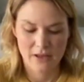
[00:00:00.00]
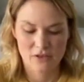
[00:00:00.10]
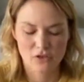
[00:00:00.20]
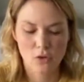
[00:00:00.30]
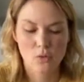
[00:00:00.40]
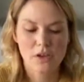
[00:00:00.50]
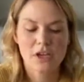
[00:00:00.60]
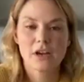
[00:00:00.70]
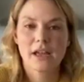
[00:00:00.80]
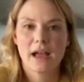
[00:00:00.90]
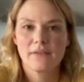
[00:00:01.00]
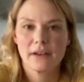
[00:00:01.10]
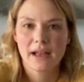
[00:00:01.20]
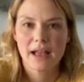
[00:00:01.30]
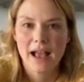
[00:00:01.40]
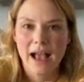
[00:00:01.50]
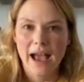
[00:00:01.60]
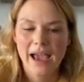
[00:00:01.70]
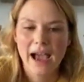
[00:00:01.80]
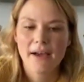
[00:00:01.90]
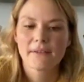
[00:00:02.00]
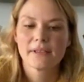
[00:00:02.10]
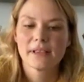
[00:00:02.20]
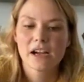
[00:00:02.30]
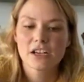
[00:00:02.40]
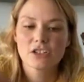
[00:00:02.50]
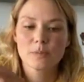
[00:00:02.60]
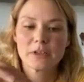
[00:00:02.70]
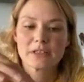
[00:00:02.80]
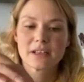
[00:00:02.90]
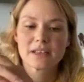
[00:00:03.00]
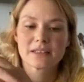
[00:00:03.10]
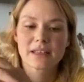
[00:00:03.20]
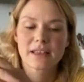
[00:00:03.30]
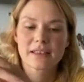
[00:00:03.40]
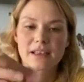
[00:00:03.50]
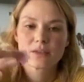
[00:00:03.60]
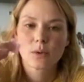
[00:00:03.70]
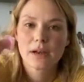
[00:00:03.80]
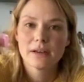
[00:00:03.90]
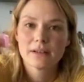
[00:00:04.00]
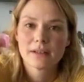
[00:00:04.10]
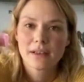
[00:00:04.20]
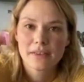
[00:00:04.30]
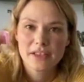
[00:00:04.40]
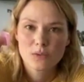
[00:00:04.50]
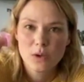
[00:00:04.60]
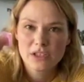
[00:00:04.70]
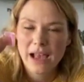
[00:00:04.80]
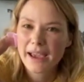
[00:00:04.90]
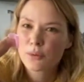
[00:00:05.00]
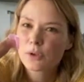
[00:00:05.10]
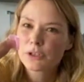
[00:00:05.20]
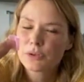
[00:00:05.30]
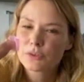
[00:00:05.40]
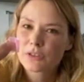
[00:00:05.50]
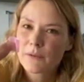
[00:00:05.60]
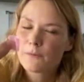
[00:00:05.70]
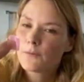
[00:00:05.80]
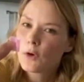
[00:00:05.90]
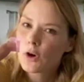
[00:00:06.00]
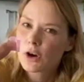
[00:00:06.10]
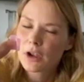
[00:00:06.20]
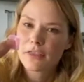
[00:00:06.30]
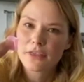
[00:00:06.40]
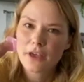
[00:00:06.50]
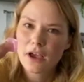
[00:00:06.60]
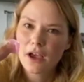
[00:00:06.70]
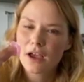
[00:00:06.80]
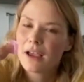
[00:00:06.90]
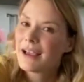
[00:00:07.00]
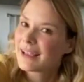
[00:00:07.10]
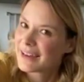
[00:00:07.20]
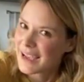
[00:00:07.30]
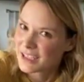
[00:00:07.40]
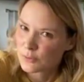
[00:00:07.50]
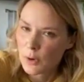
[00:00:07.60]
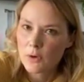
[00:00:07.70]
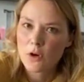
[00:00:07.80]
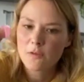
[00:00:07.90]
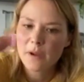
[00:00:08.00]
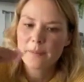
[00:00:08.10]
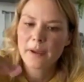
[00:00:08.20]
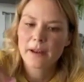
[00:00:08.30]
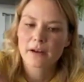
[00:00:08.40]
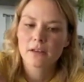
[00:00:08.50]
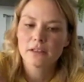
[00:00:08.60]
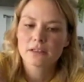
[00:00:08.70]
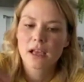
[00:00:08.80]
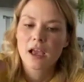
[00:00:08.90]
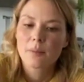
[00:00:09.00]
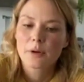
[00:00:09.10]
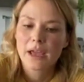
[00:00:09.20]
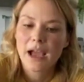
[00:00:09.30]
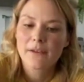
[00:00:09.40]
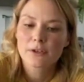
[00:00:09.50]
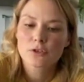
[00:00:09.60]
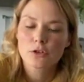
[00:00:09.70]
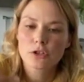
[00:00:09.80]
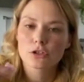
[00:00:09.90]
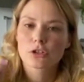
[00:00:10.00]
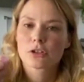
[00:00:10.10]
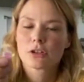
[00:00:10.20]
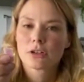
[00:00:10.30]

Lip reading: So here I have it. I have larger pieces like this one. These ones I will use them for the last row of my petals, but I have shorter